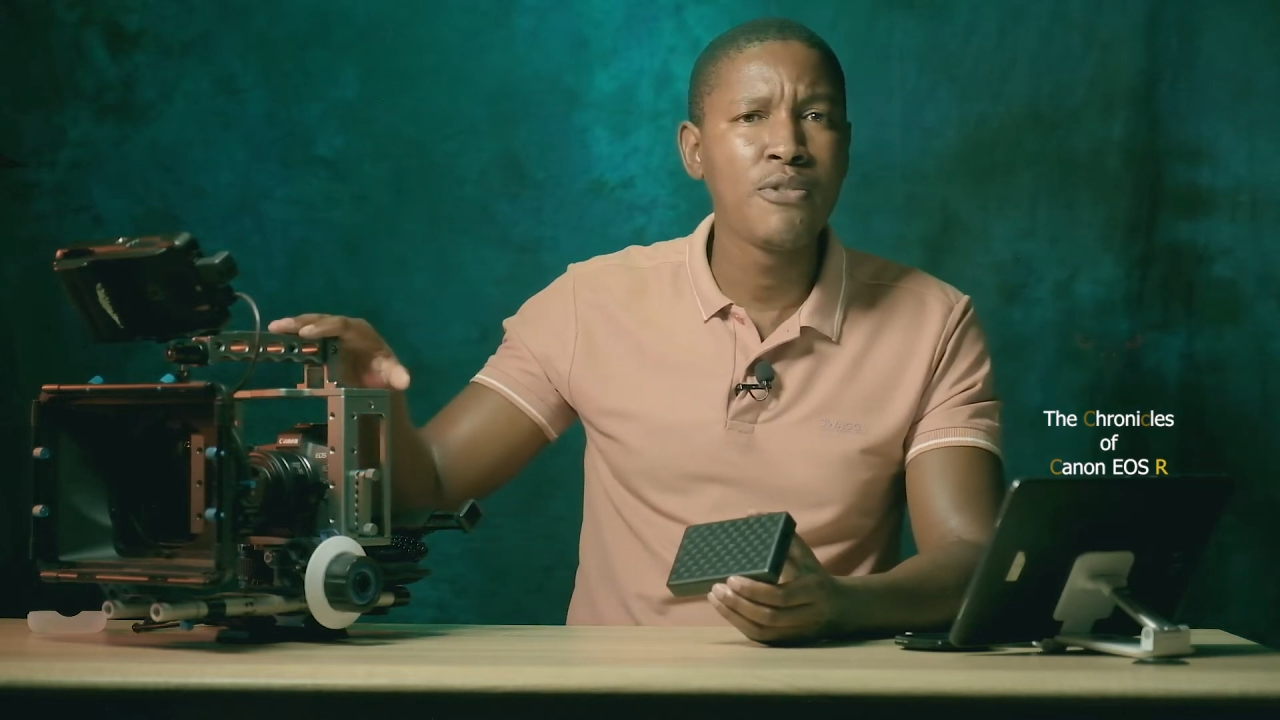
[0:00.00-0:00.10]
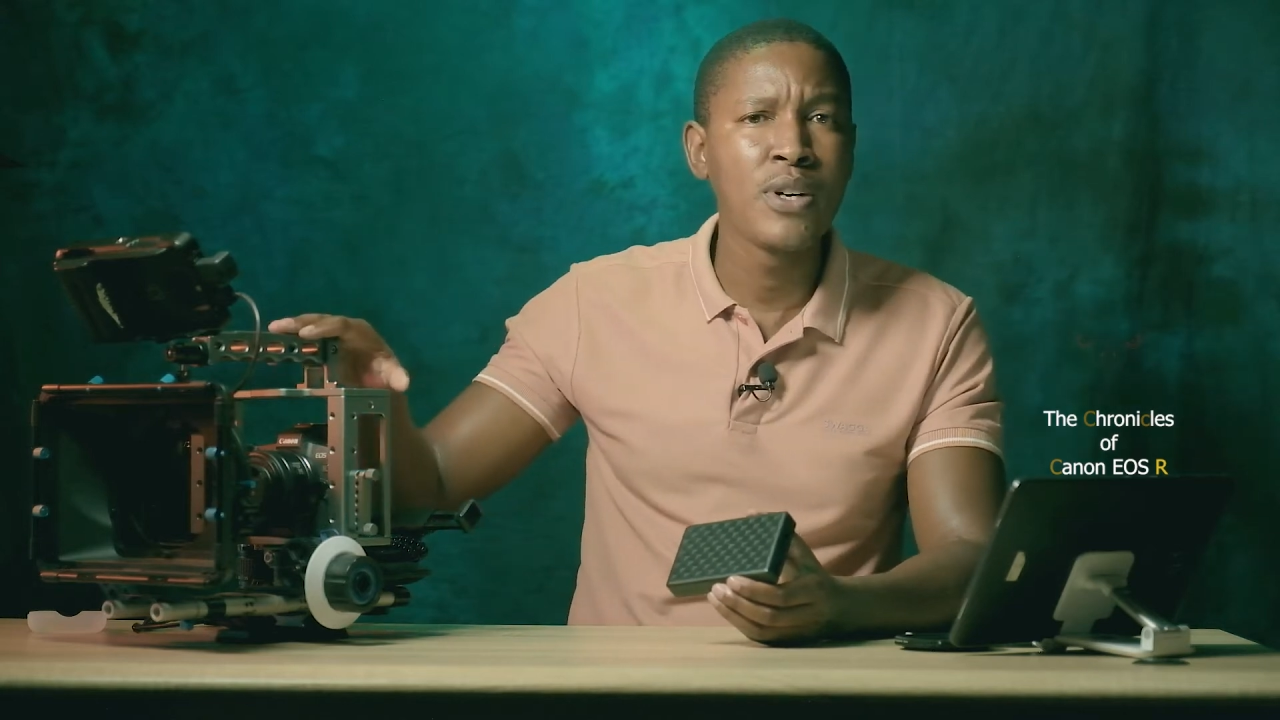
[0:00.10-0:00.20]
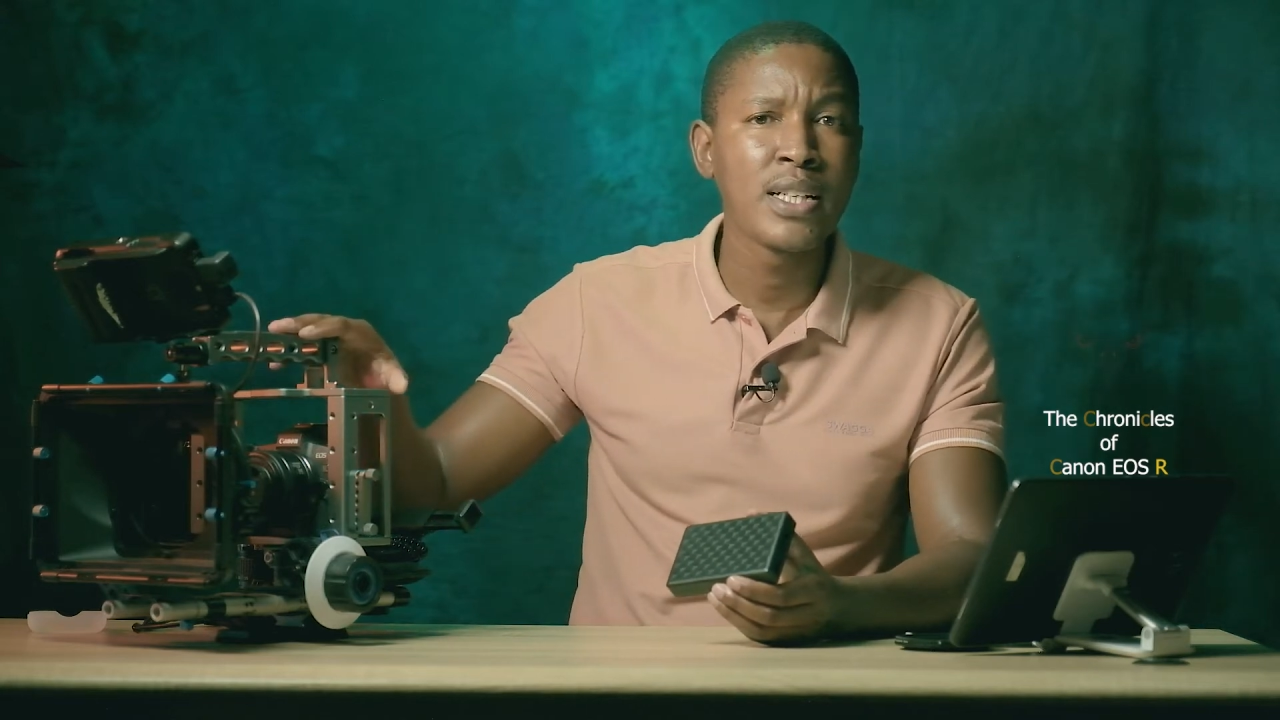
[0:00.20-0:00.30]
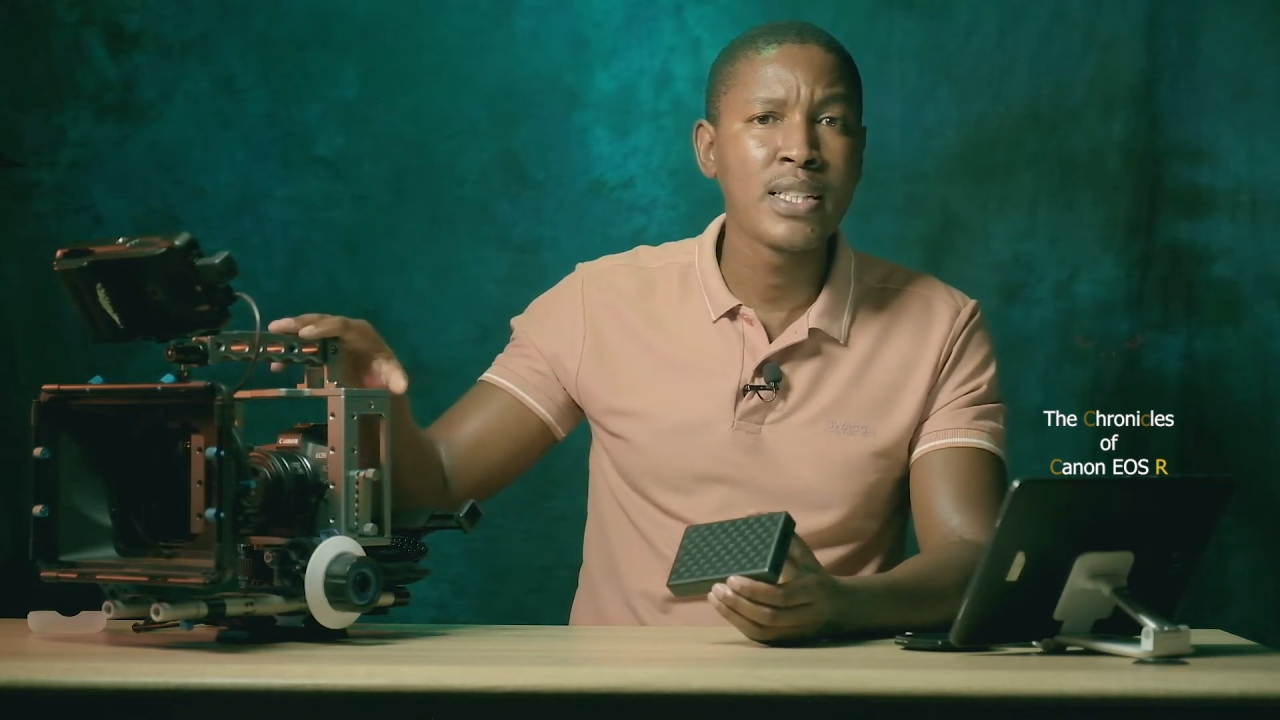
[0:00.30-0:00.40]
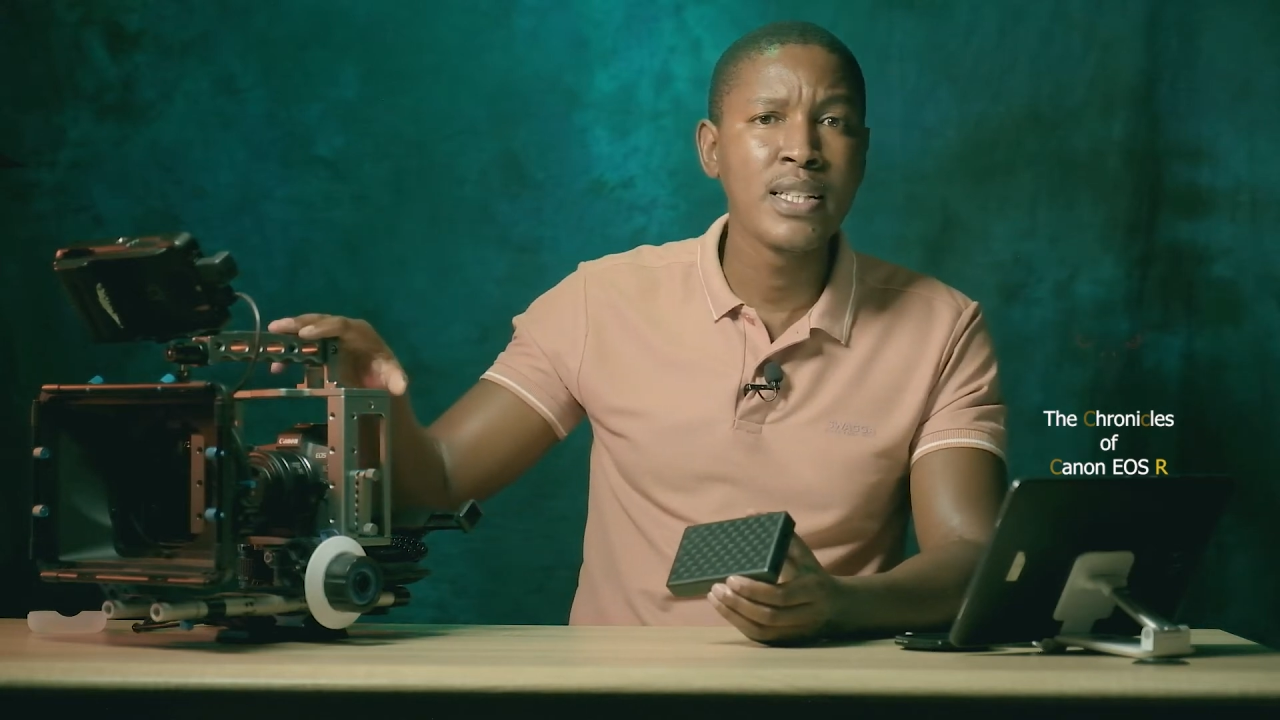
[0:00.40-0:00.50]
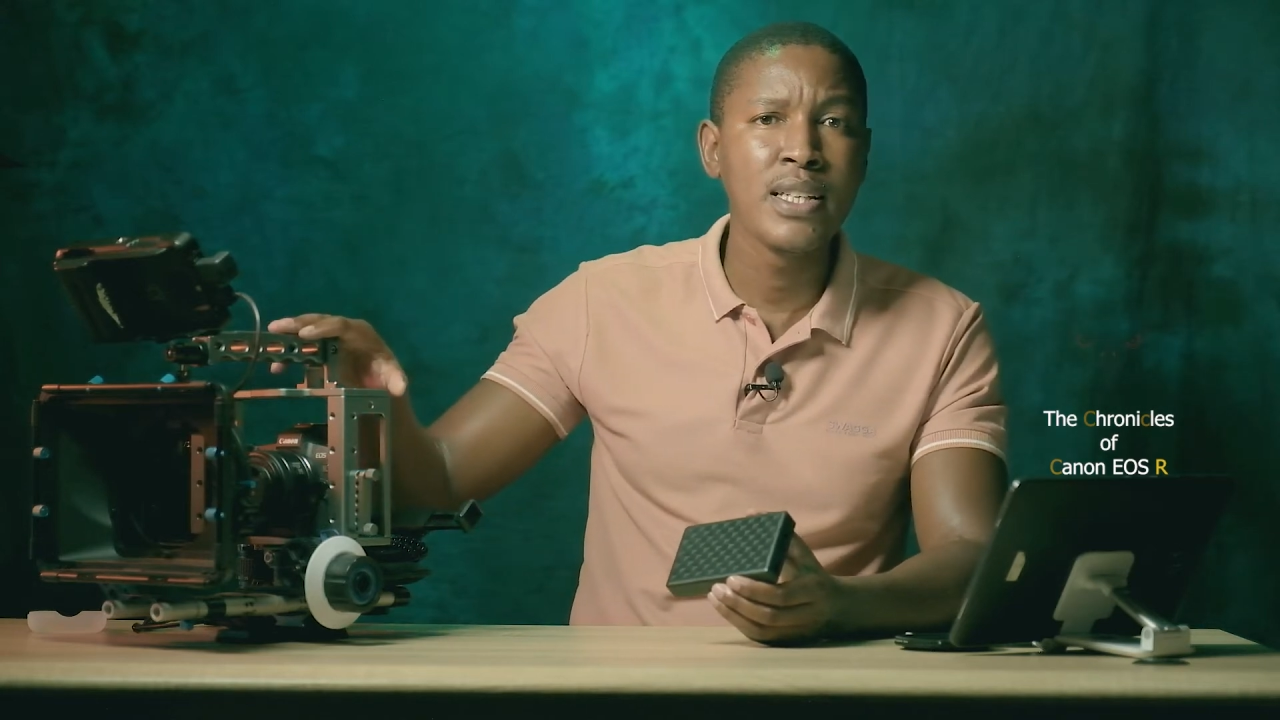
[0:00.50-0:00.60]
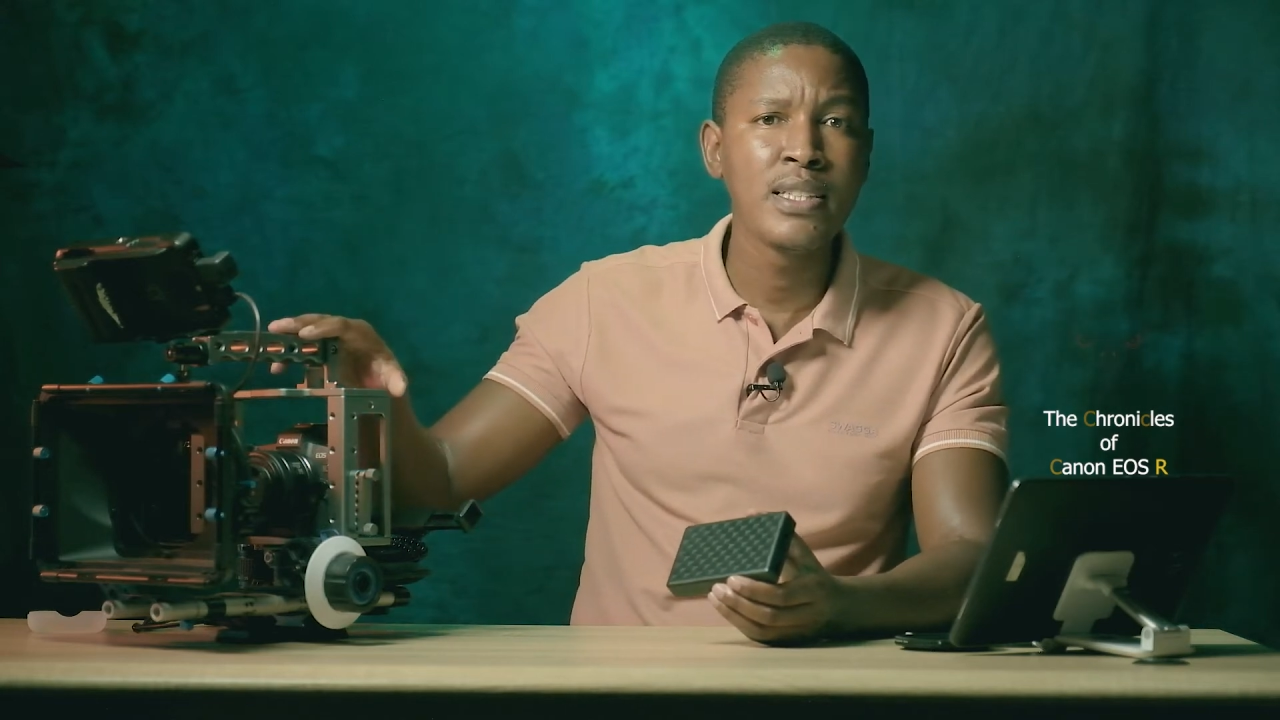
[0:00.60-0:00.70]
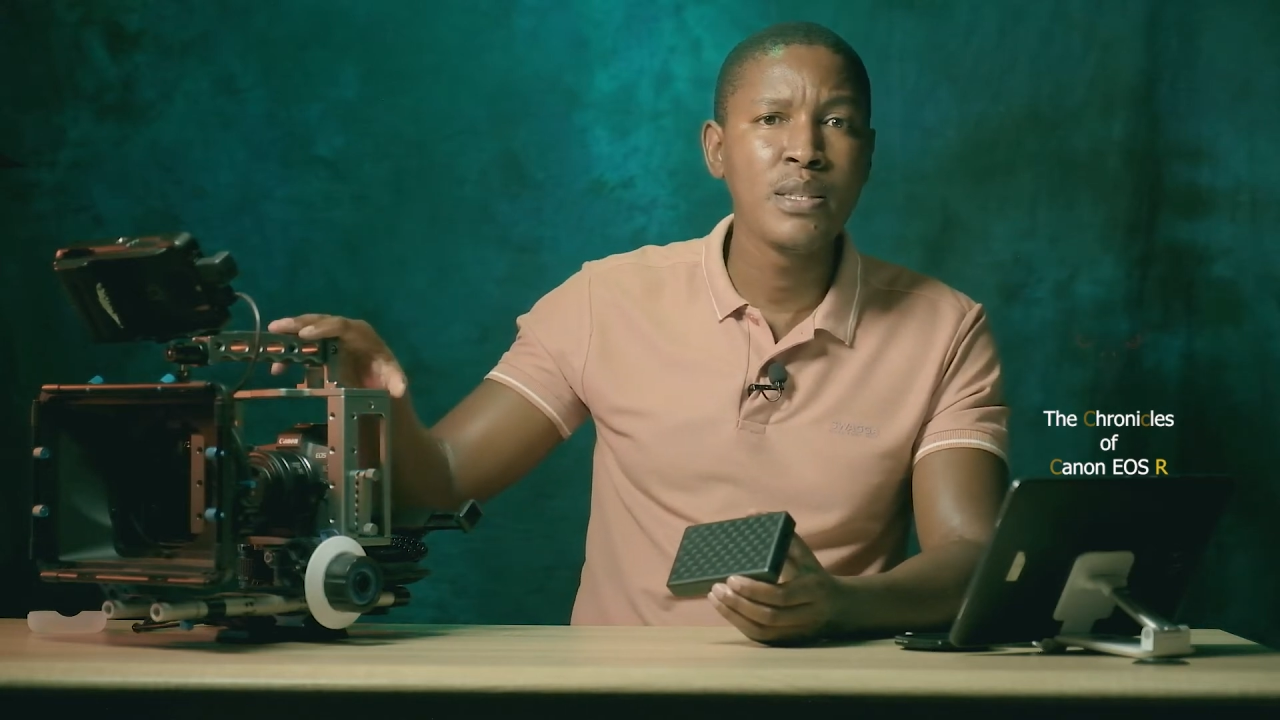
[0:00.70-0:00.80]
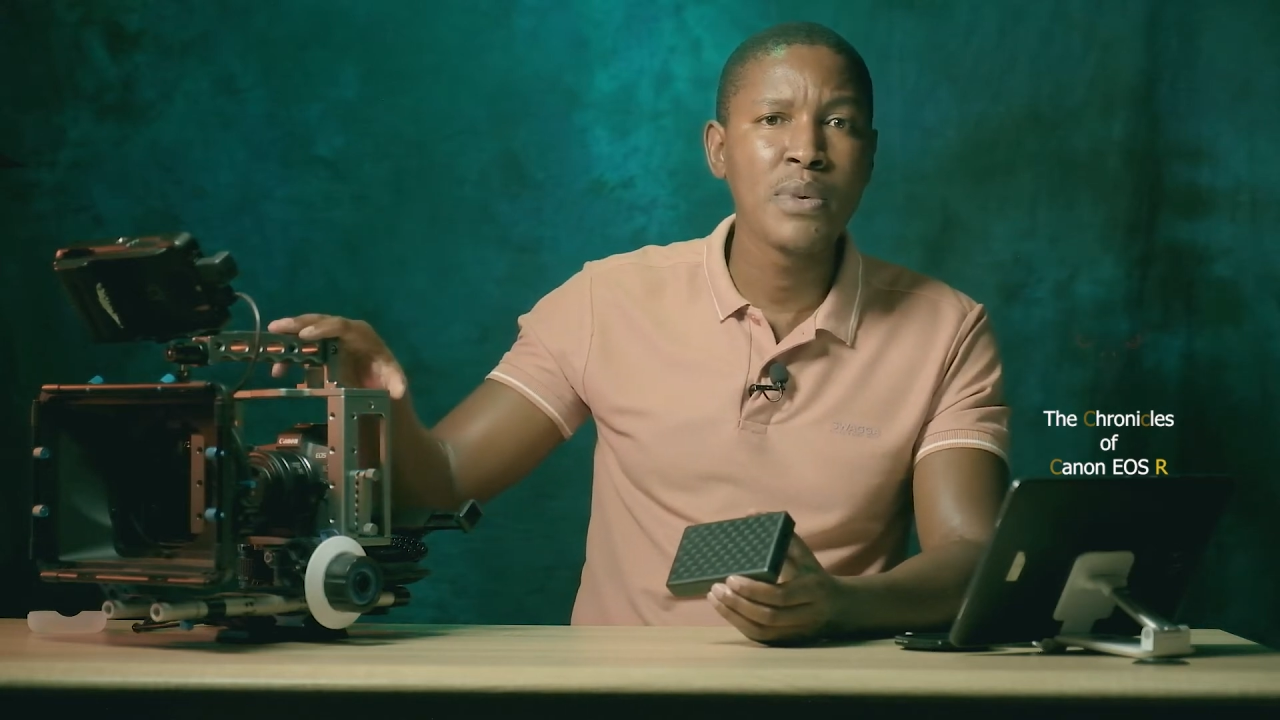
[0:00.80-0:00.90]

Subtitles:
480